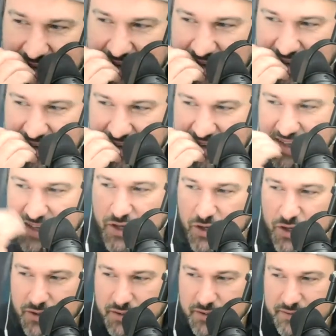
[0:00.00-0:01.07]
there,
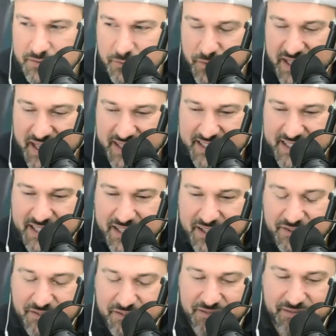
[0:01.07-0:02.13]
we got to
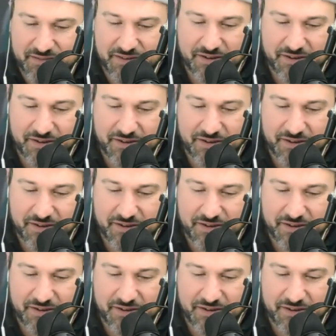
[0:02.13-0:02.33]
give